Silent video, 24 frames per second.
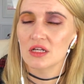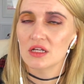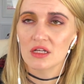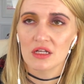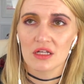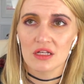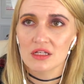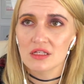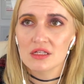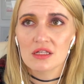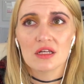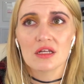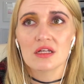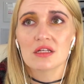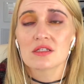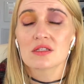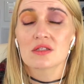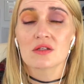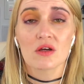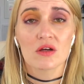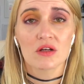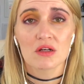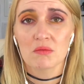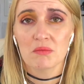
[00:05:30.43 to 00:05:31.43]
is
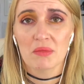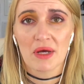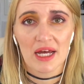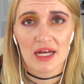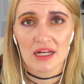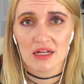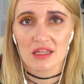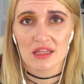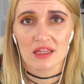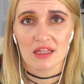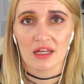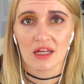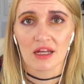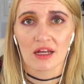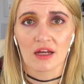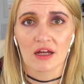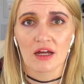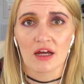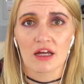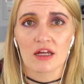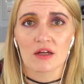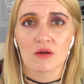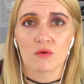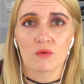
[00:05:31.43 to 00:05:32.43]
not a bad thing.
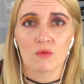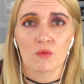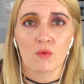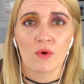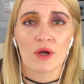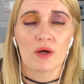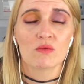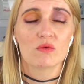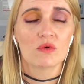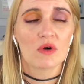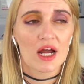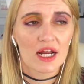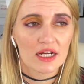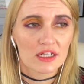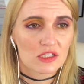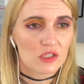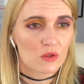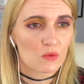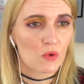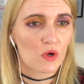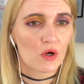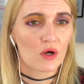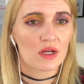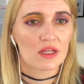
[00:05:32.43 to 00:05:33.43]
We're right to
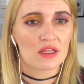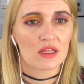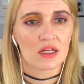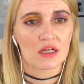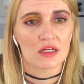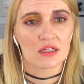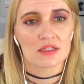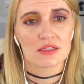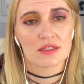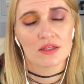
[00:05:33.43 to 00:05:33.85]
worry that